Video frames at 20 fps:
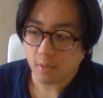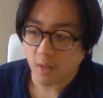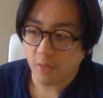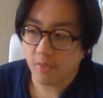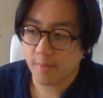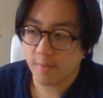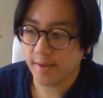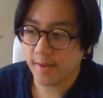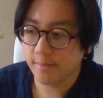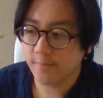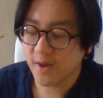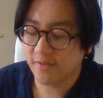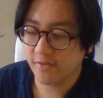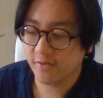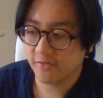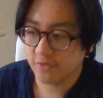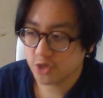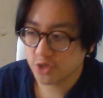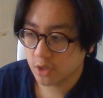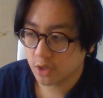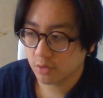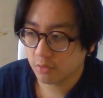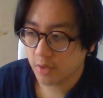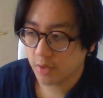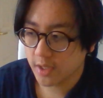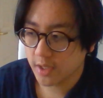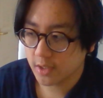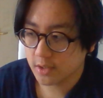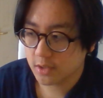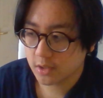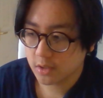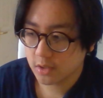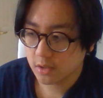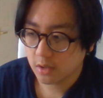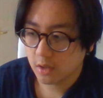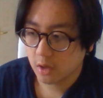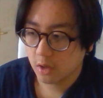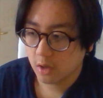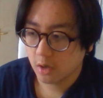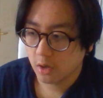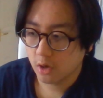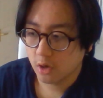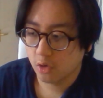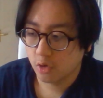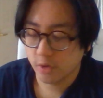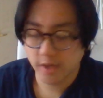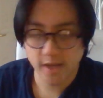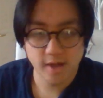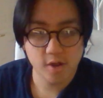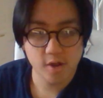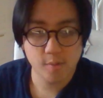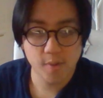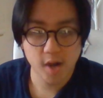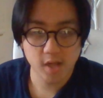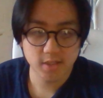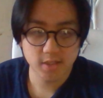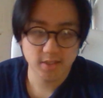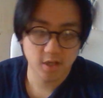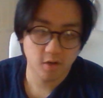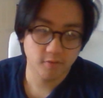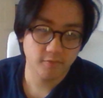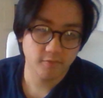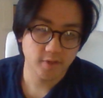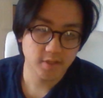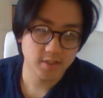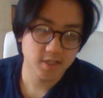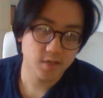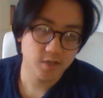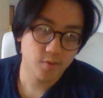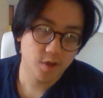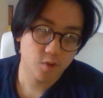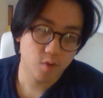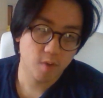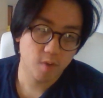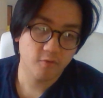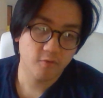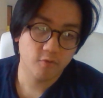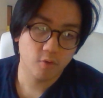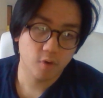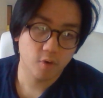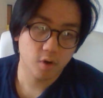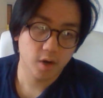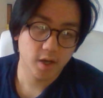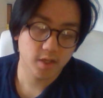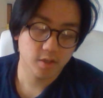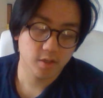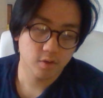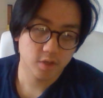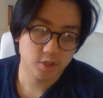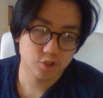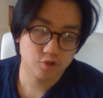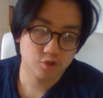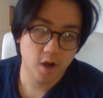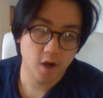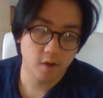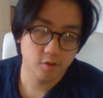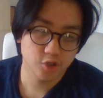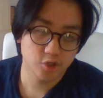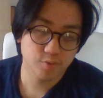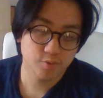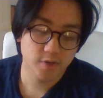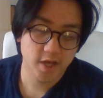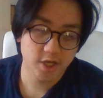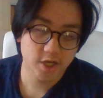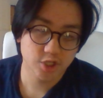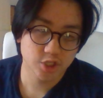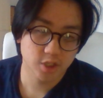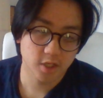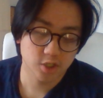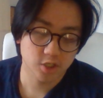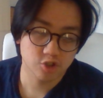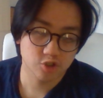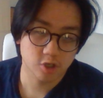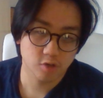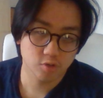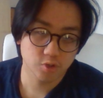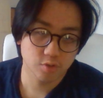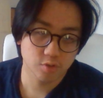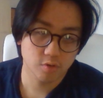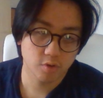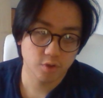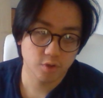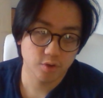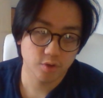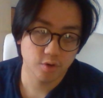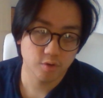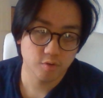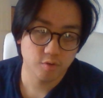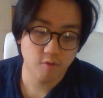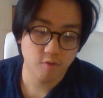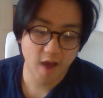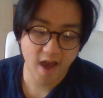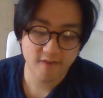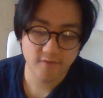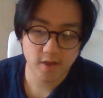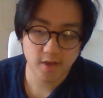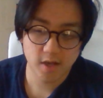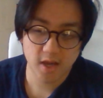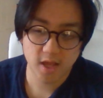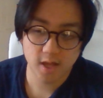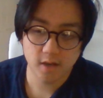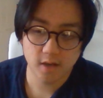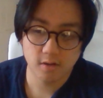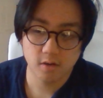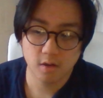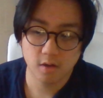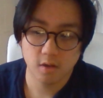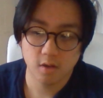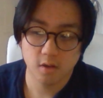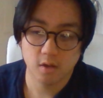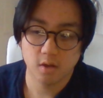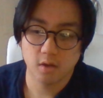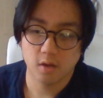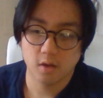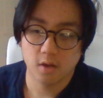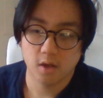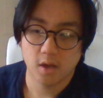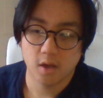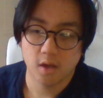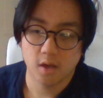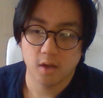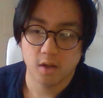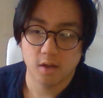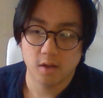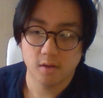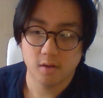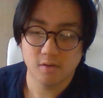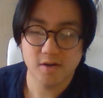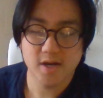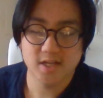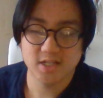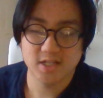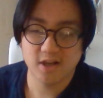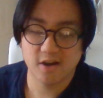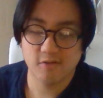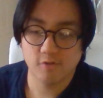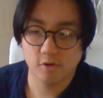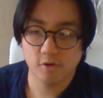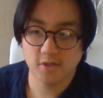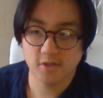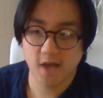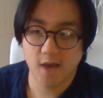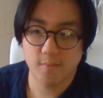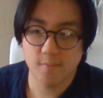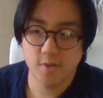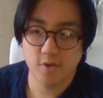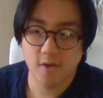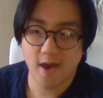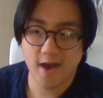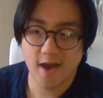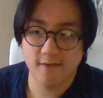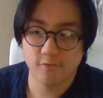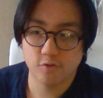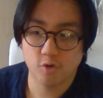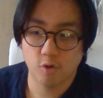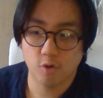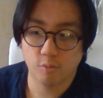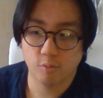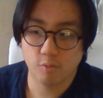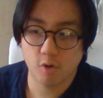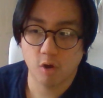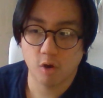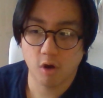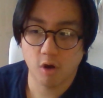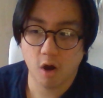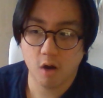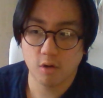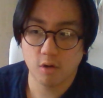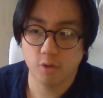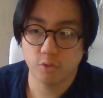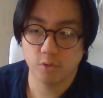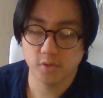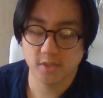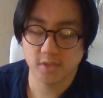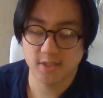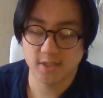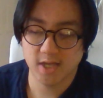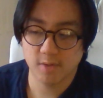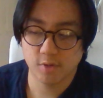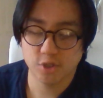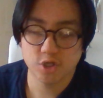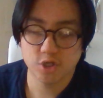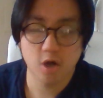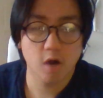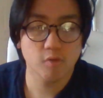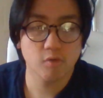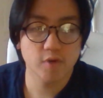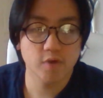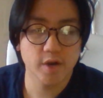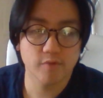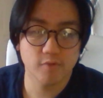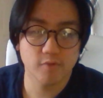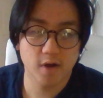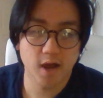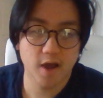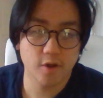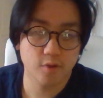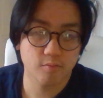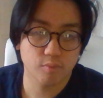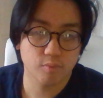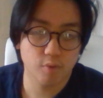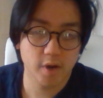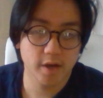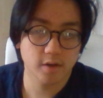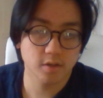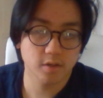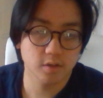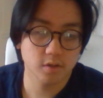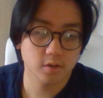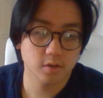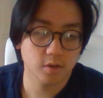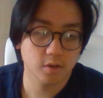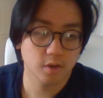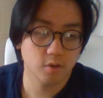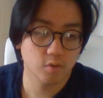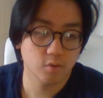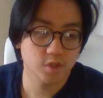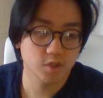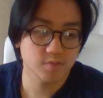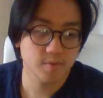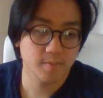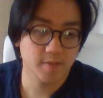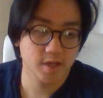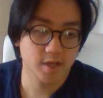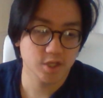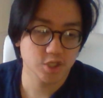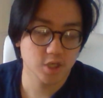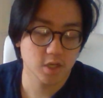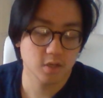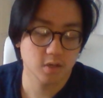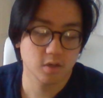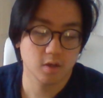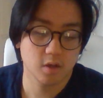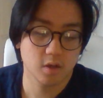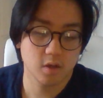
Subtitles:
The main benefit of a journal is looking at your past self and seeing where you were before and the trial and tribulation and struggles you're going through. You have it in. Not necessarily real time, but you have your concurrent thoughts at the time because you can't really rely on your brain in order to remember that shit.